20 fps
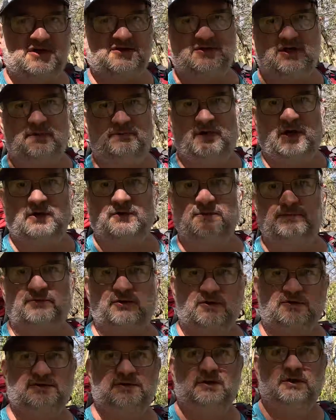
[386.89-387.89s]
based on my own
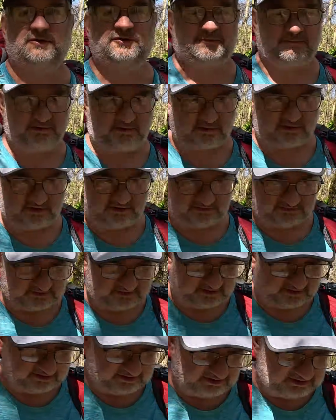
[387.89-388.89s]
personal experience